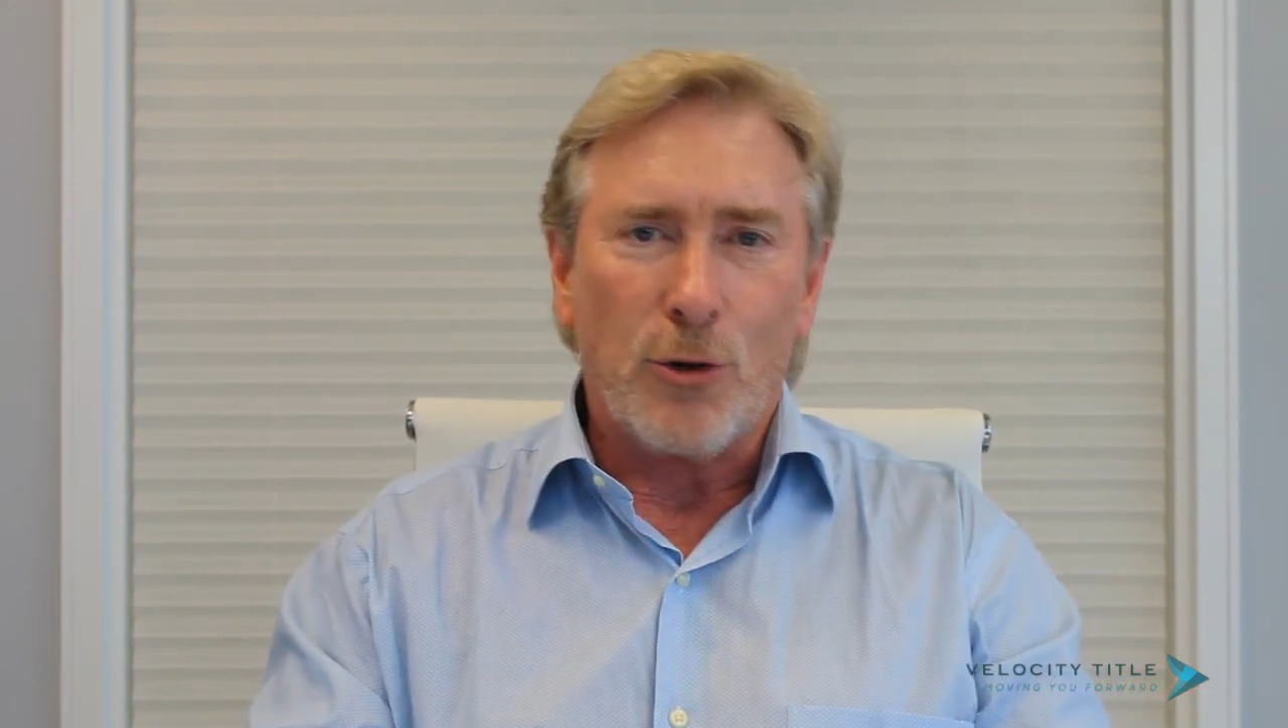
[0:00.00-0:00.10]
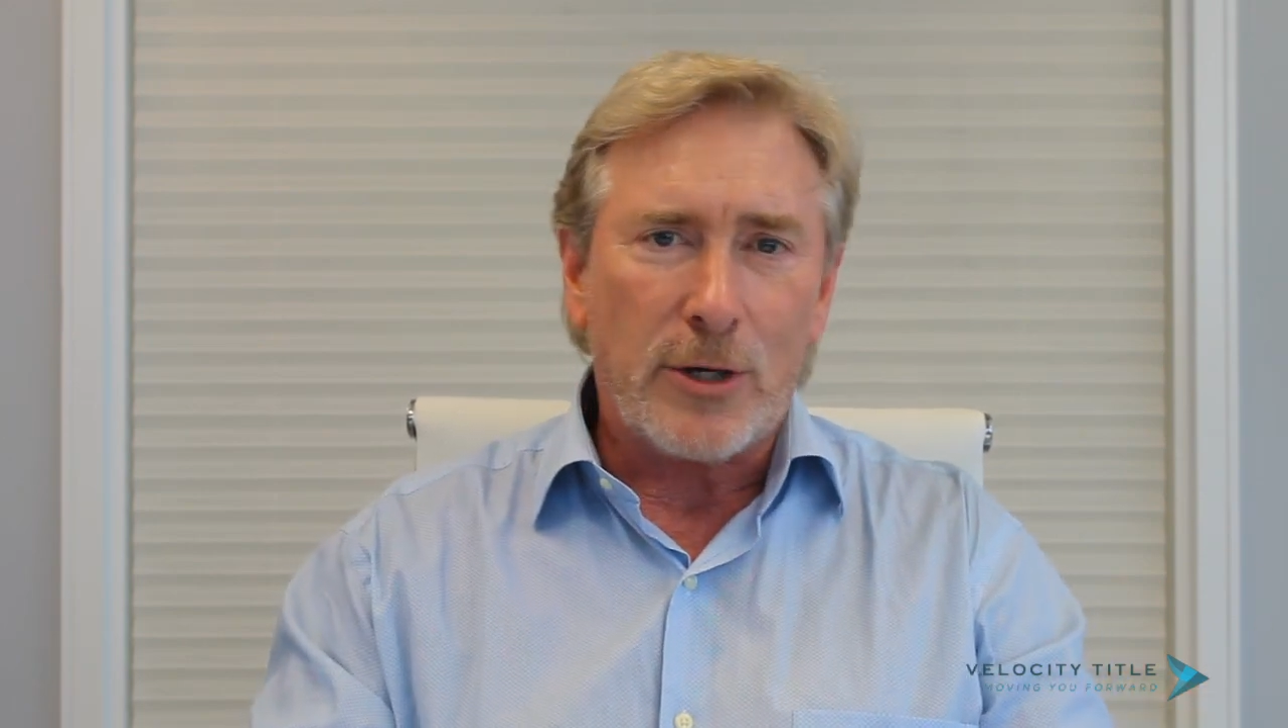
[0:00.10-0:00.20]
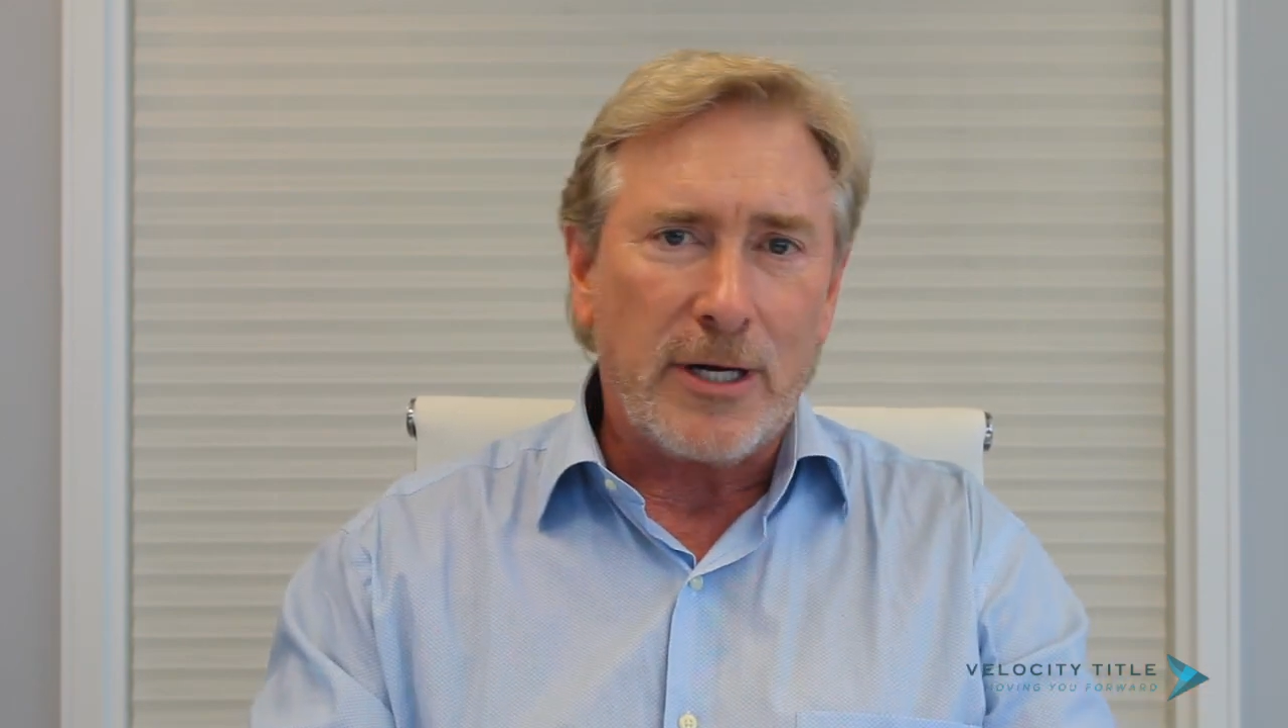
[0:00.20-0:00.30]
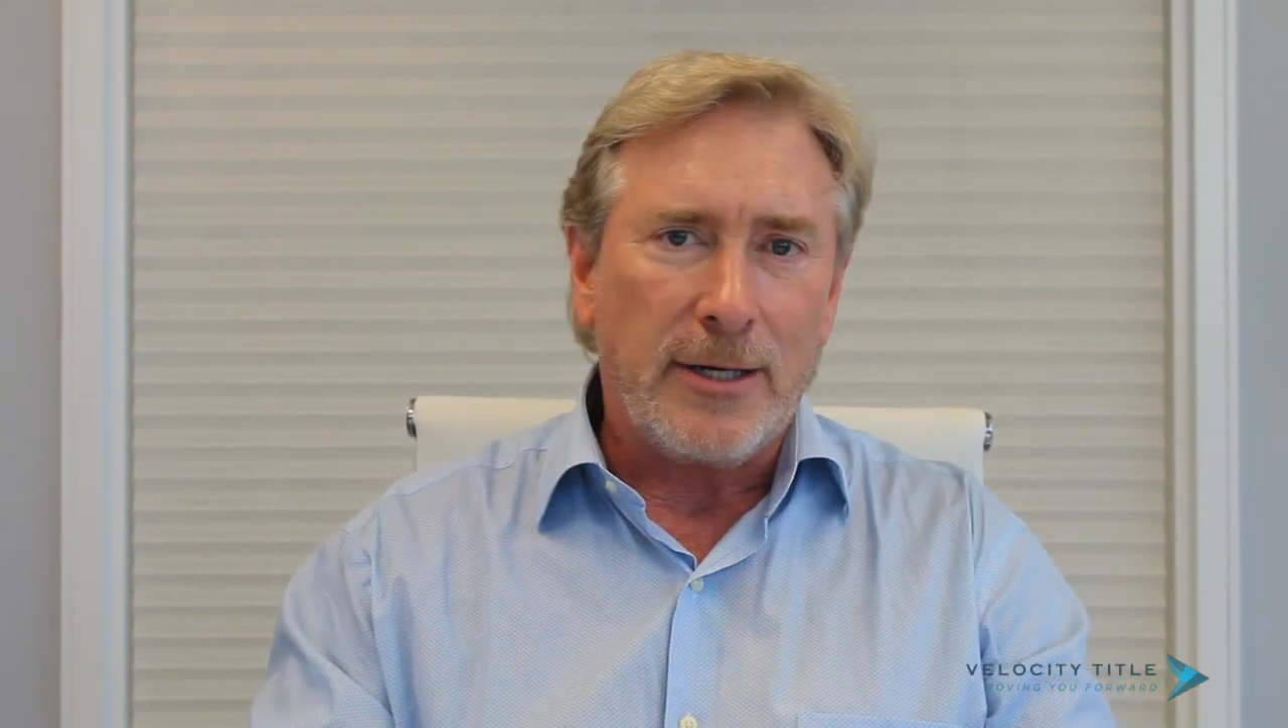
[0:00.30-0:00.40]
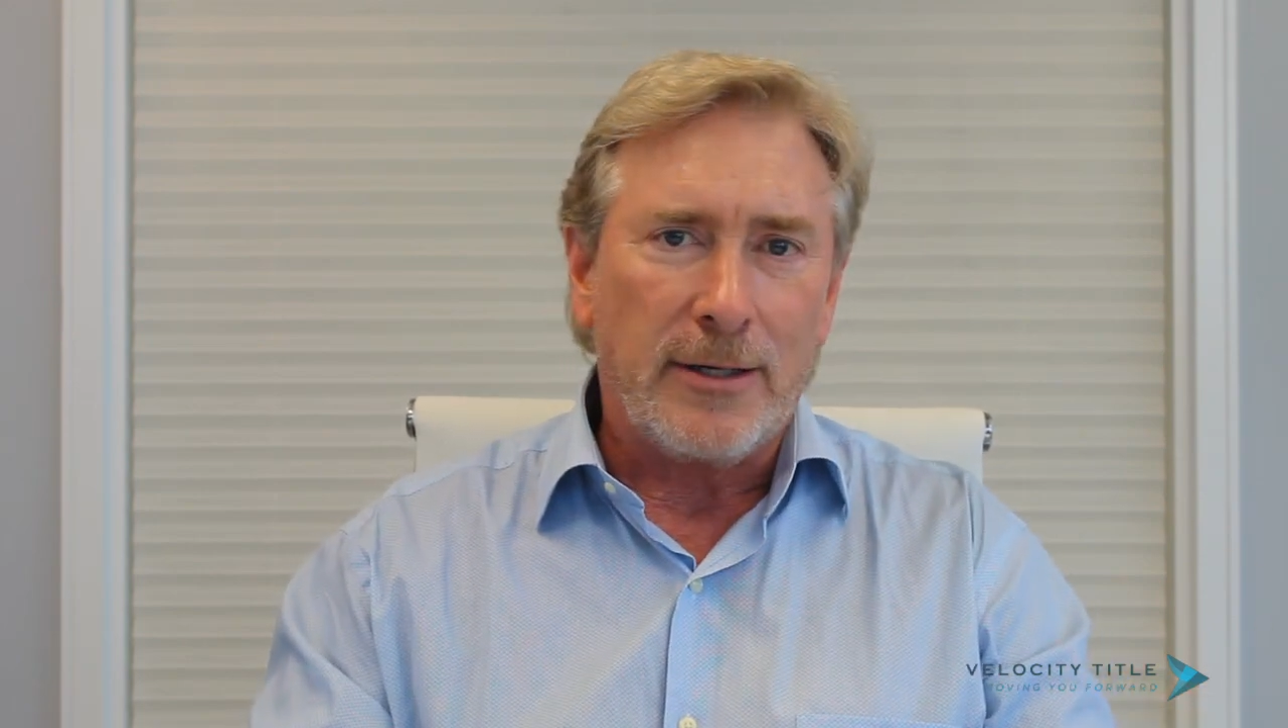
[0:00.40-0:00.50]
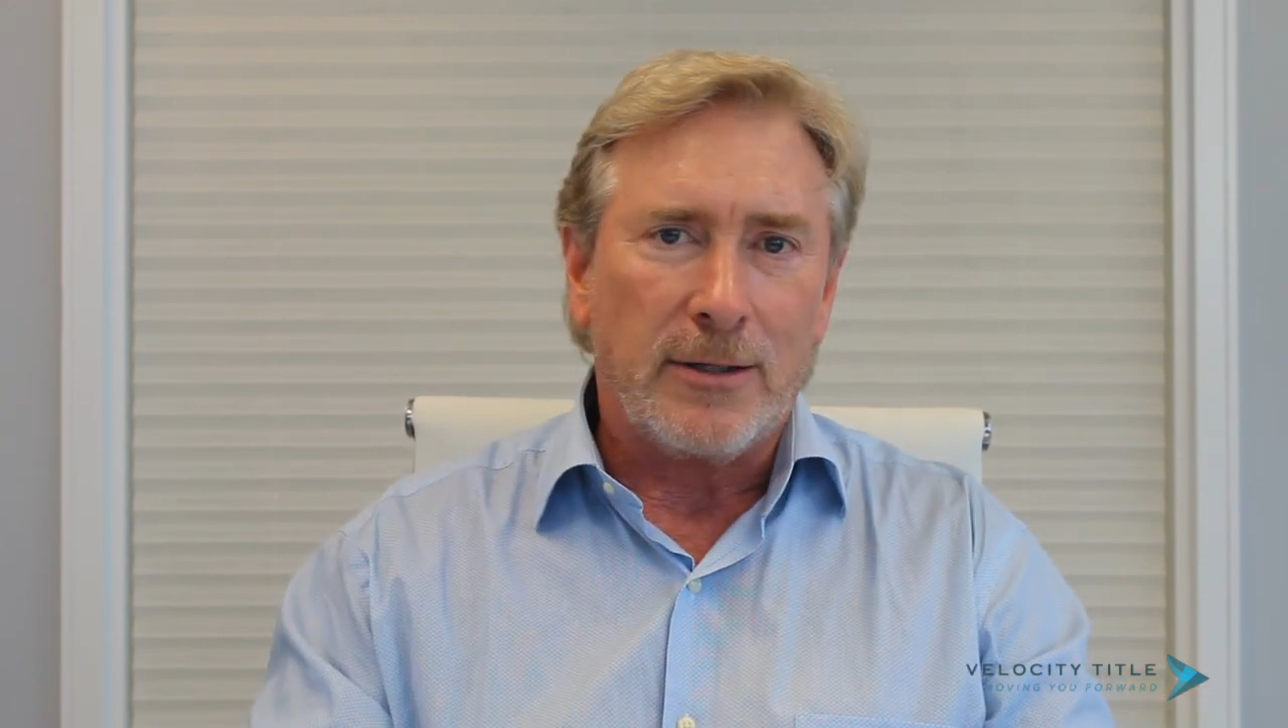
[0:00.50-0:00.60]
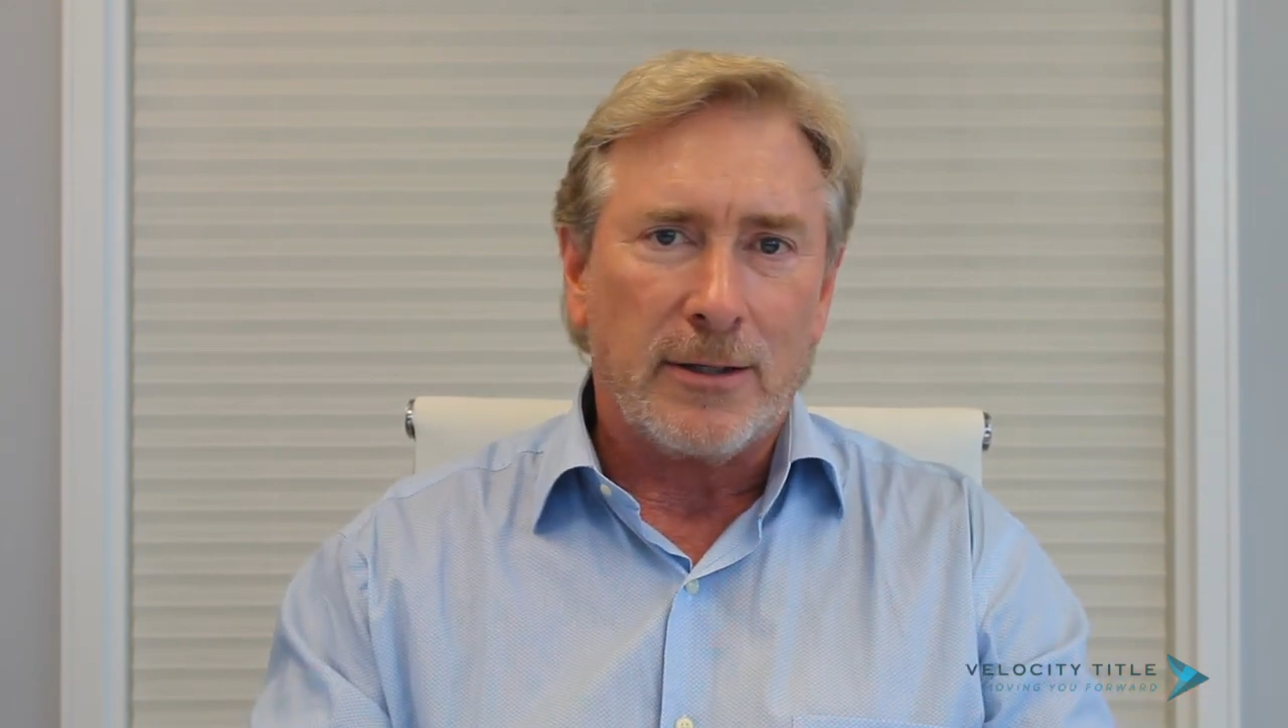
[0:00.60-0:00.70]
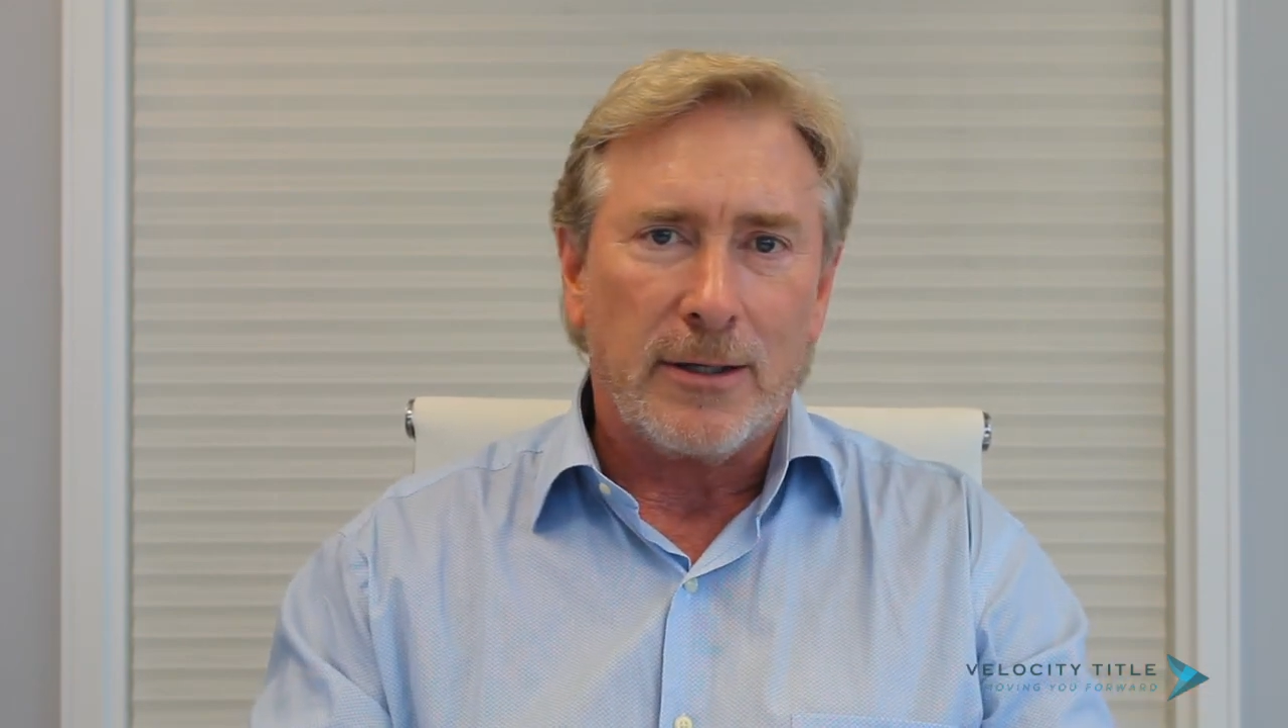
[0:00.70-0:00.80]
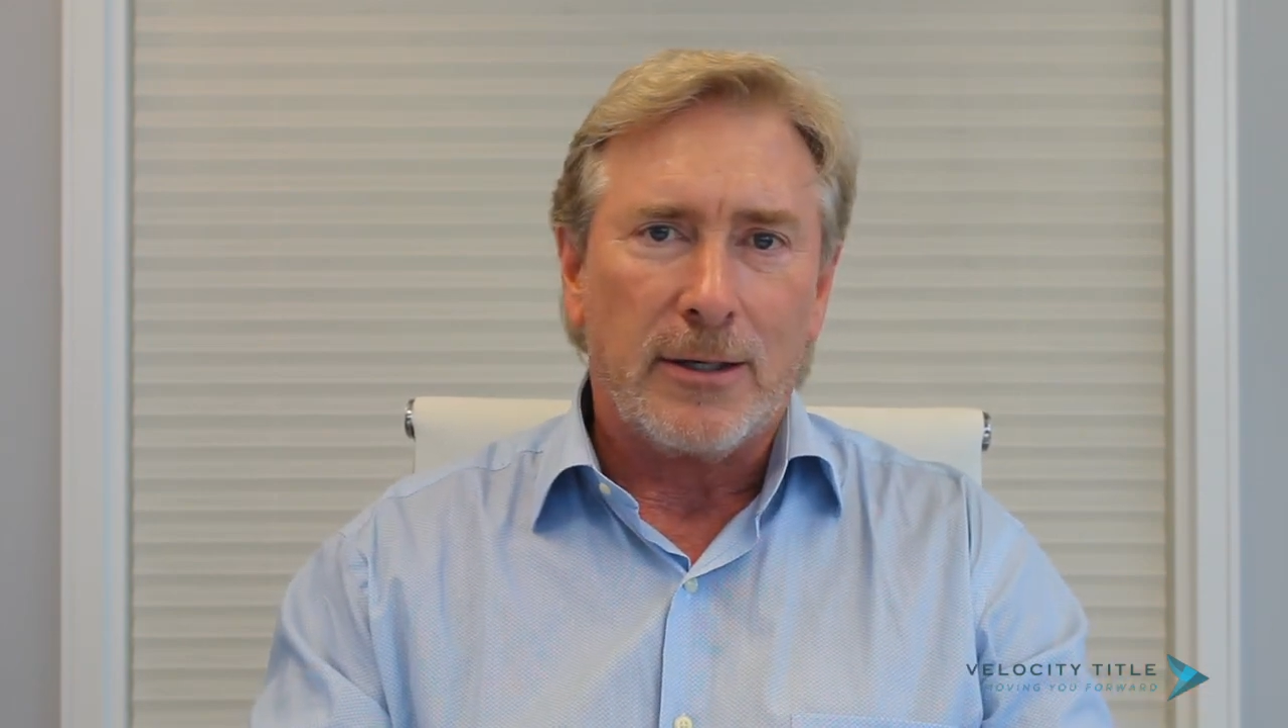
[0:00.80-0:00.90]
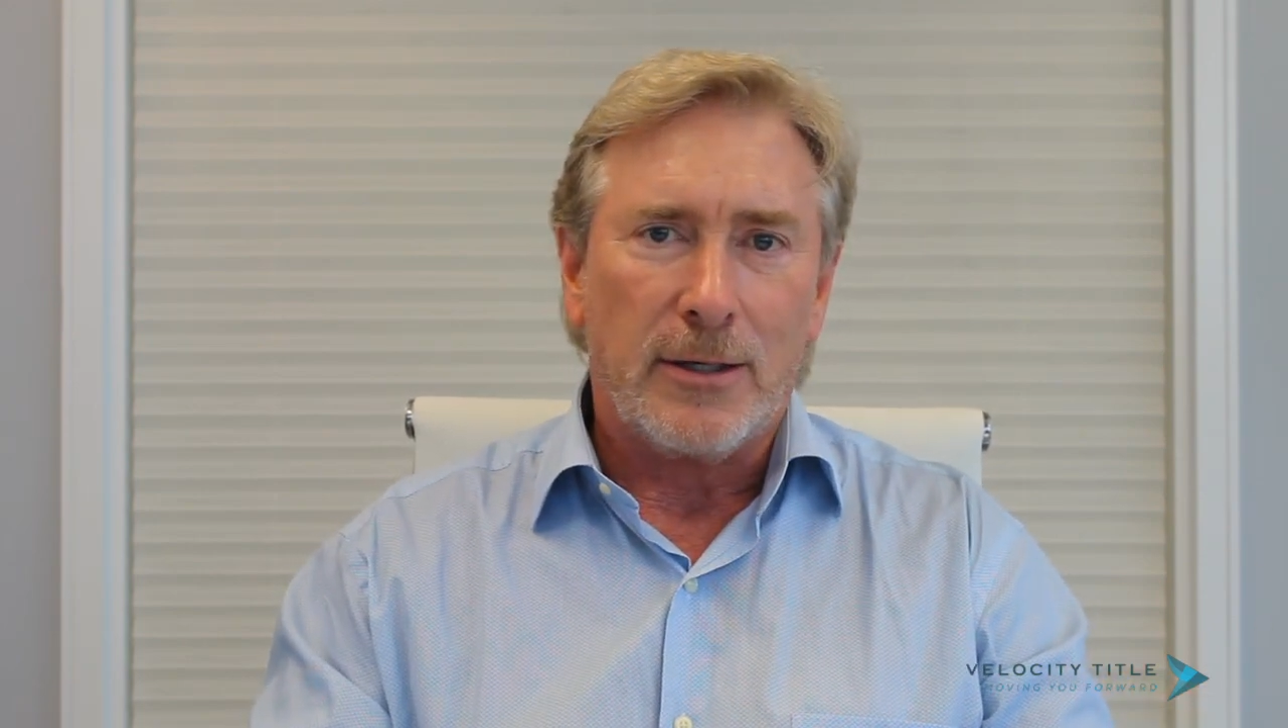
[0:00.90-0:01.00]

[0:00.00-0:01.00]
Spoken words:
looking